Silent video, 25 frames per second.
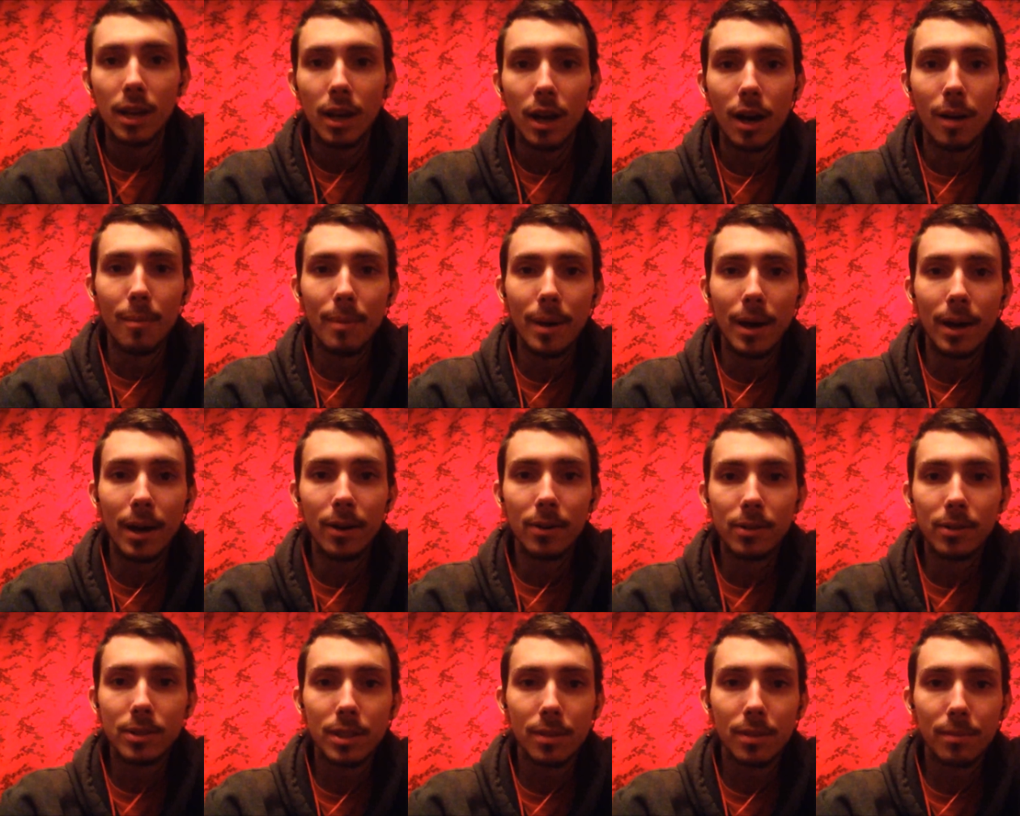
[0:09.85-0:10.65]

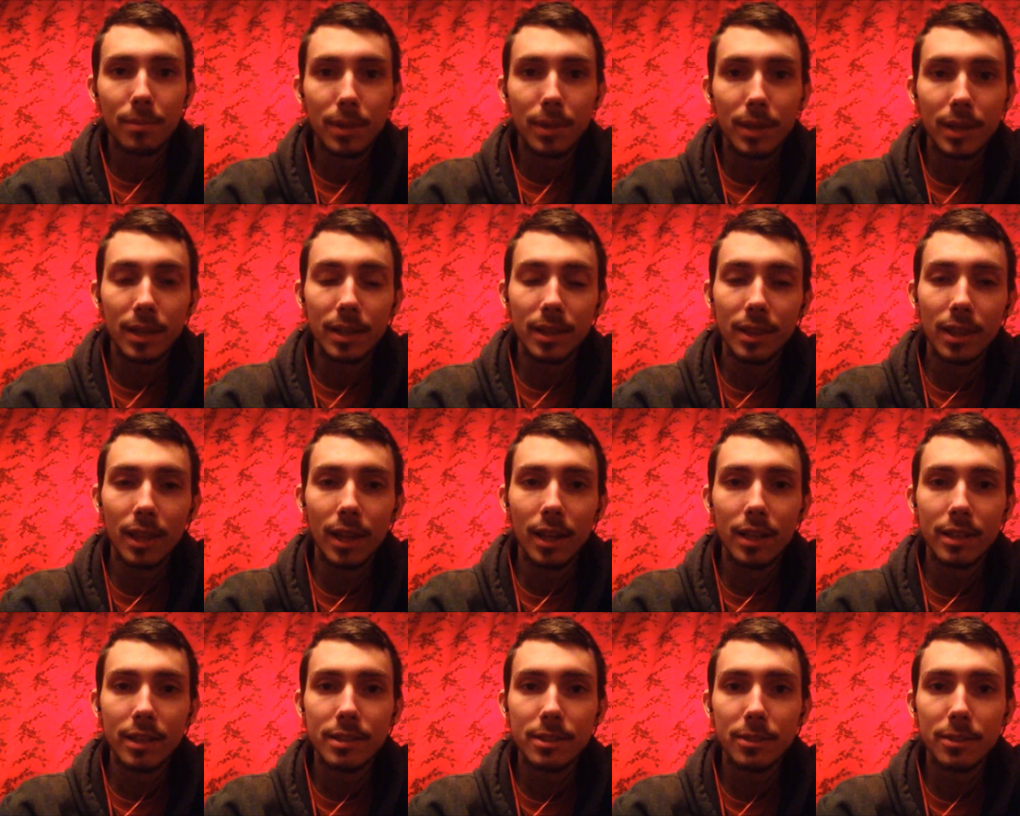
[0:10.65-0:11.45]
about something
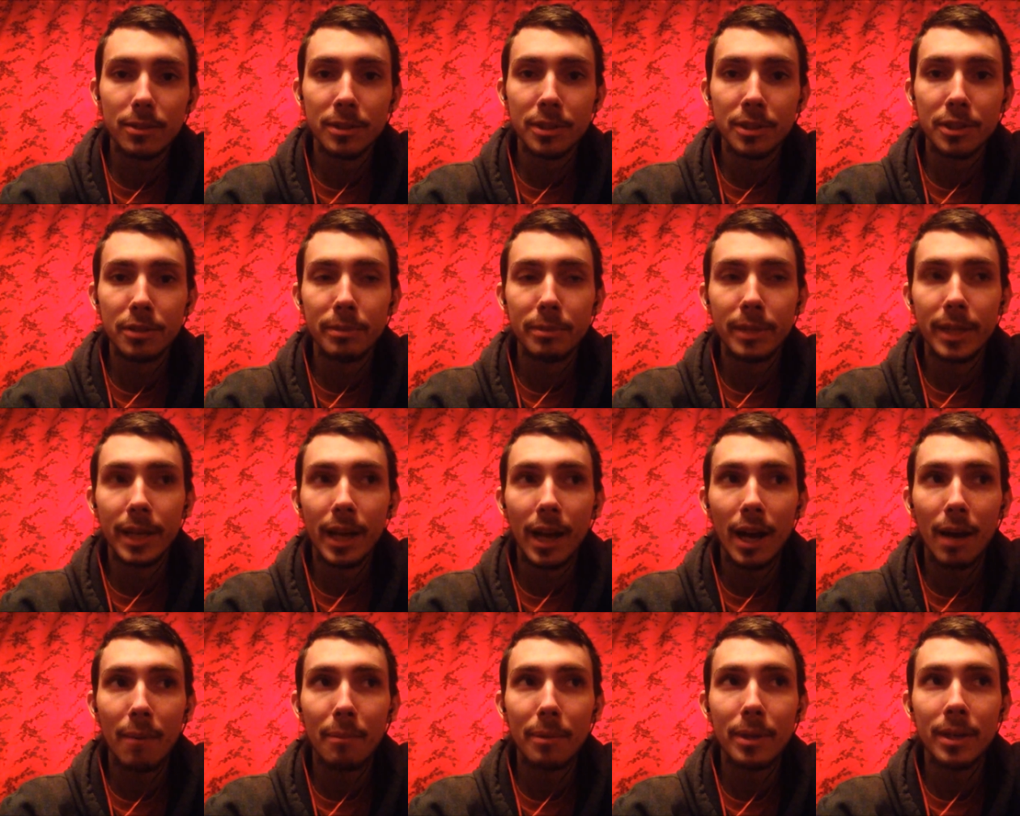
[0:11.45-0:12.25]
that's going to be
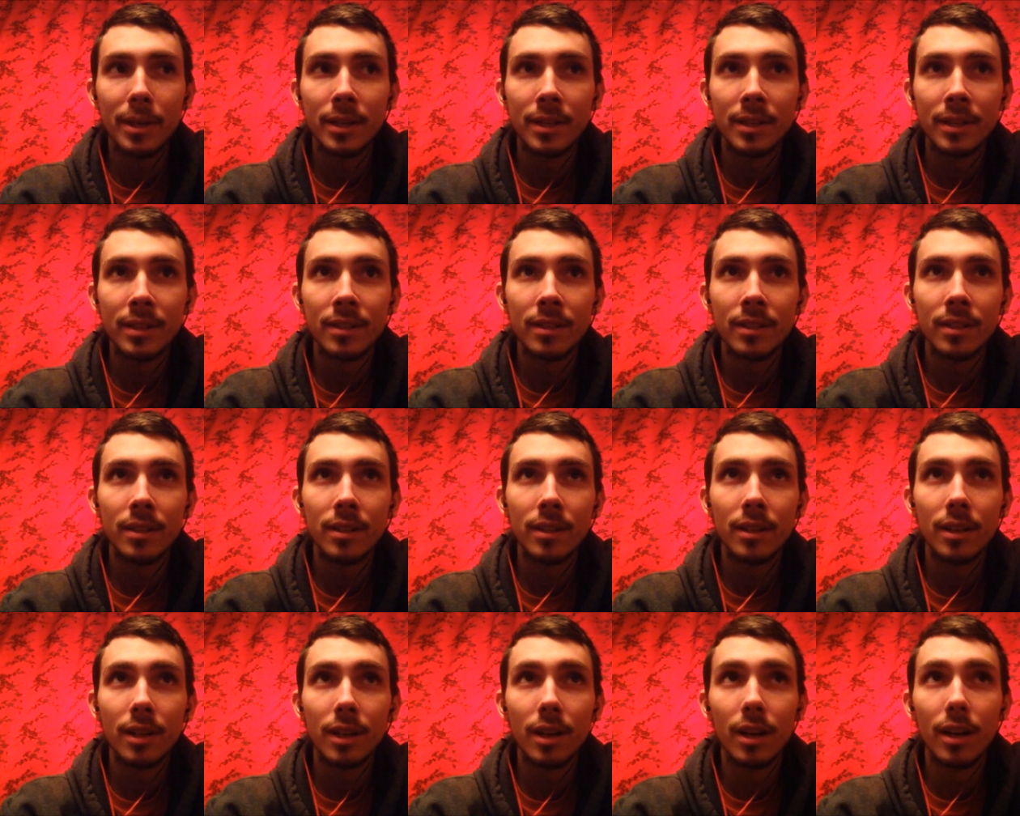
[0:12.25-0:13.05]
happening
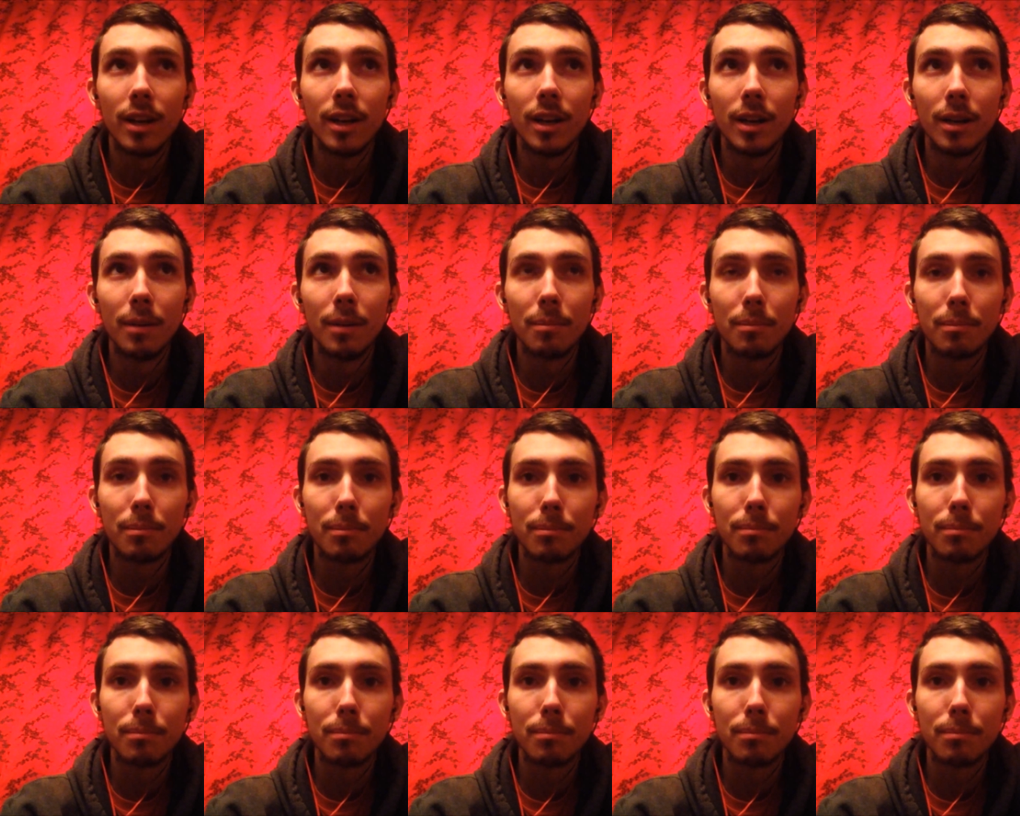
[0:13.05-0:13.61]
uh,